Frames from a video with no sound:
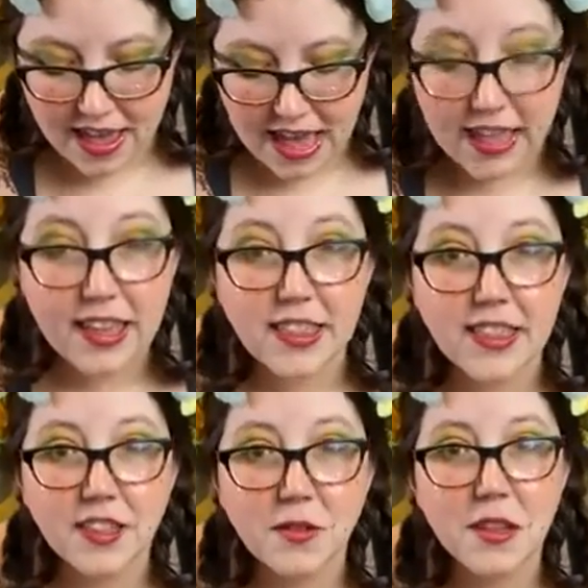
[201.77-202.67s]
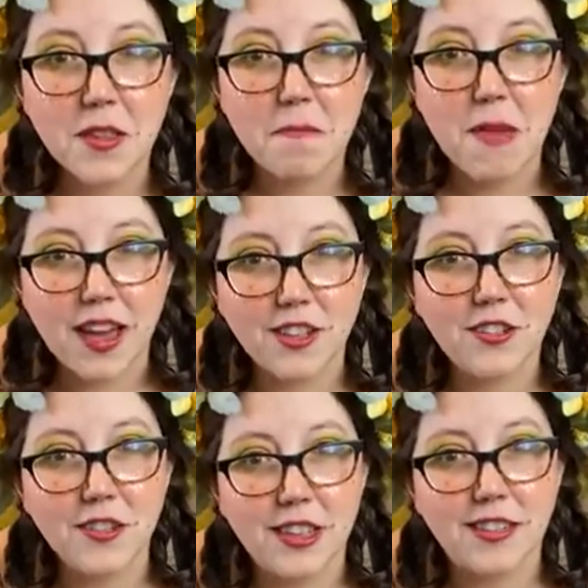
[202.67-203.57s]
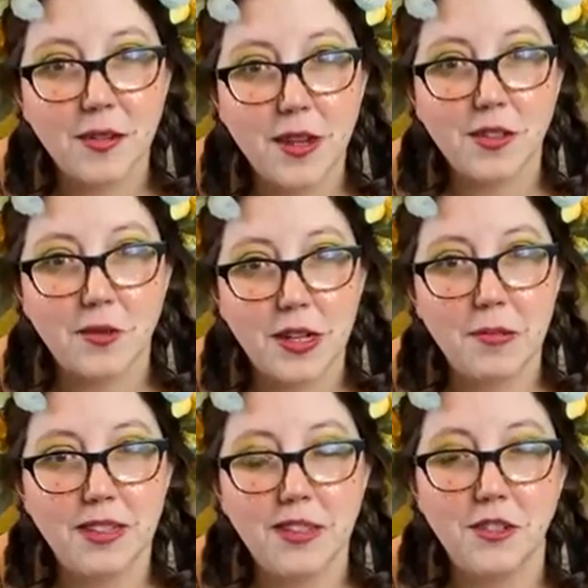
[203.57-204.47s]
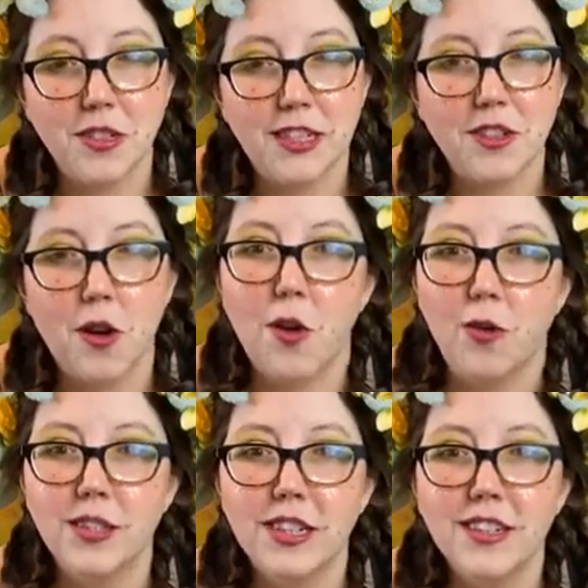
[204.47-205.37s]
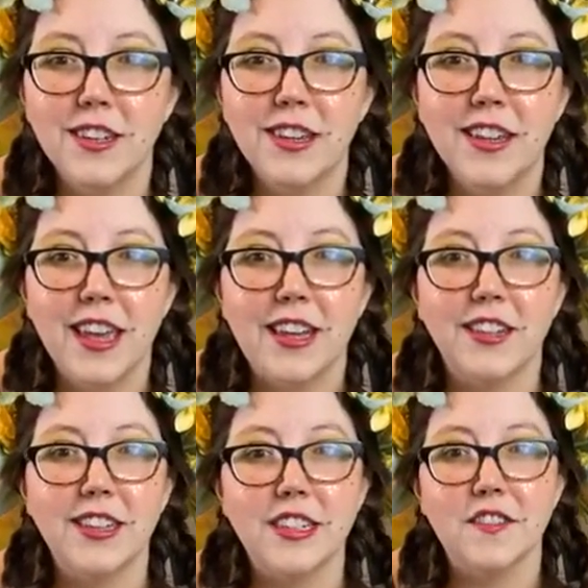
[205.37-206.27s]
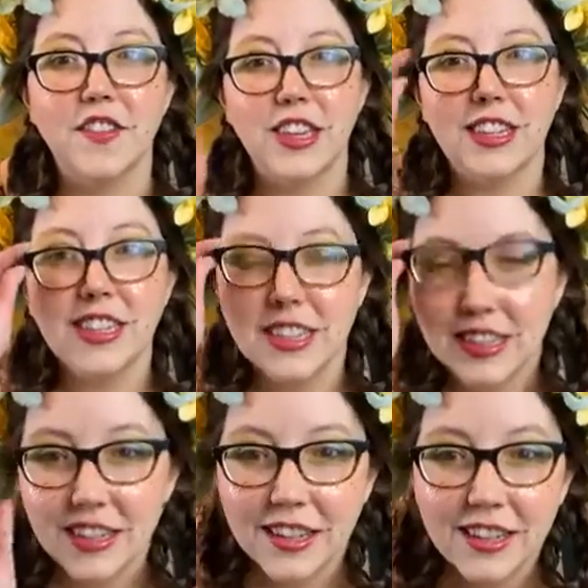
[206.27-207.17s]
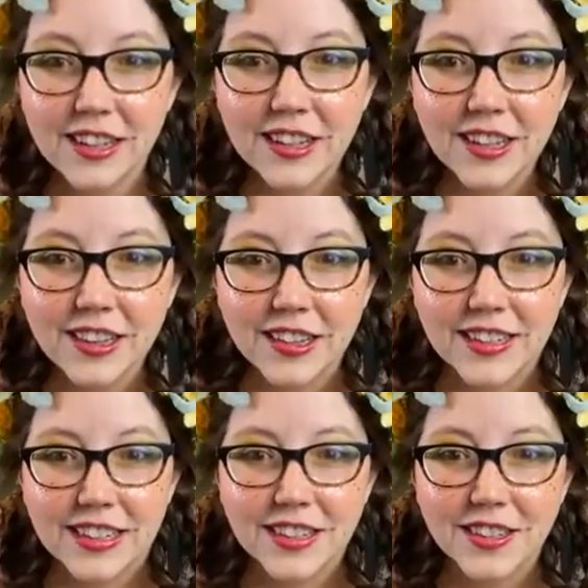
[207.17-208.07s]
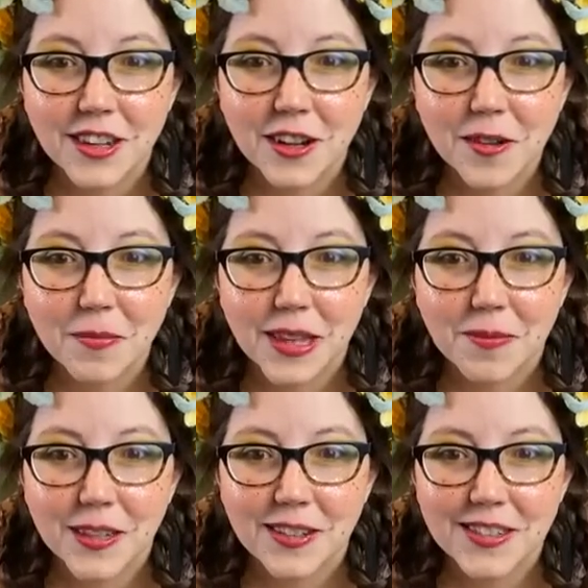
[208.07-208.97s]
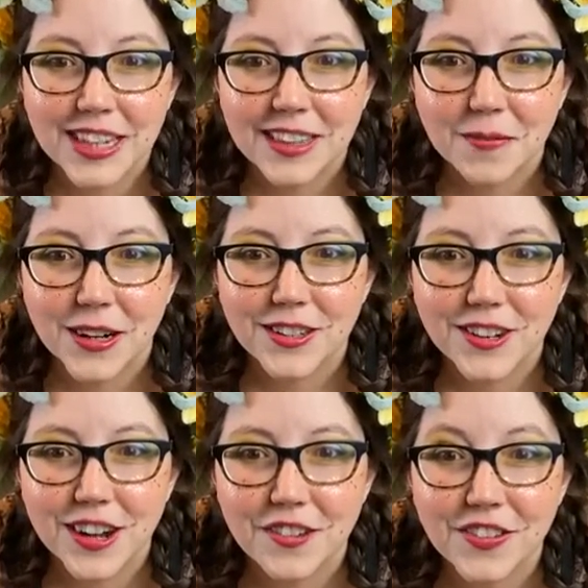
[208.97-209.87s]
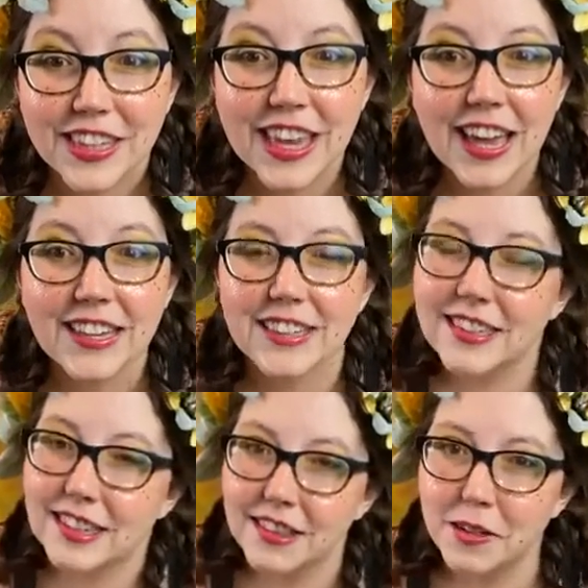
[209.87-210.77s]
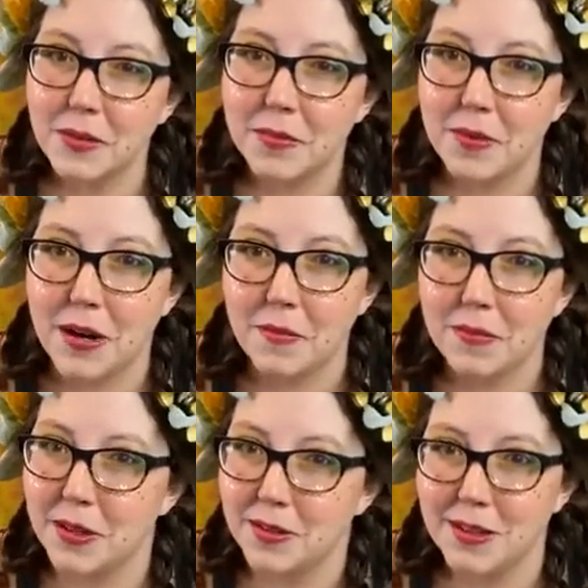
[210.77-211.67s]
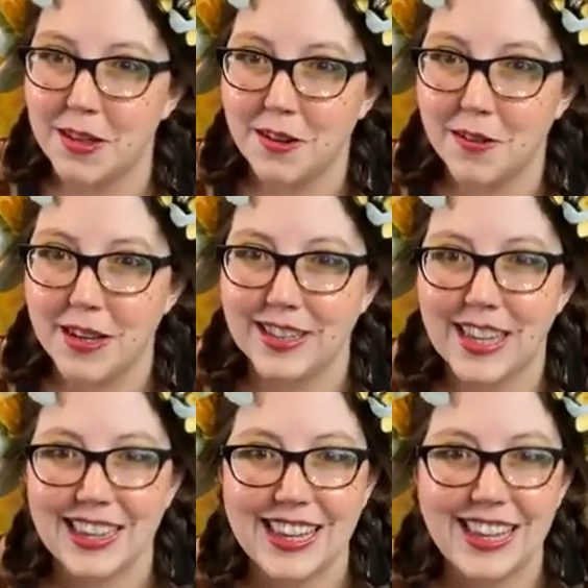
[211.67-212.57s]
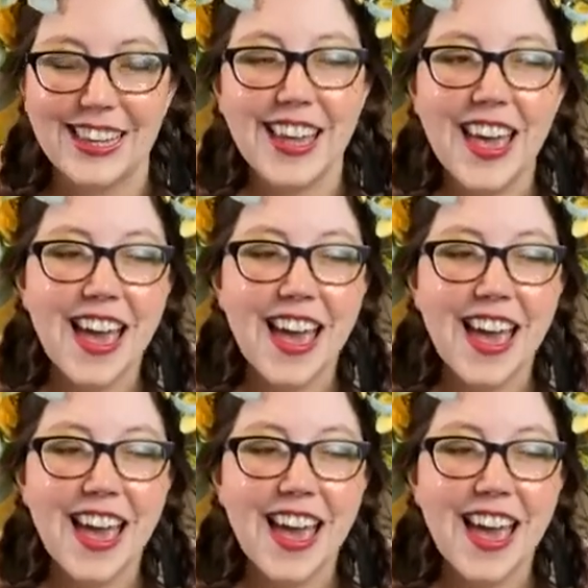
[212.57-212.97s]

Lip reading: And I think that's one of the magical things about ceramics is you get to hold it and you get to feel it. Lizzie, don't blame you. Take the pressure off. Yes, a little bit of prep goes a long way, Elaine.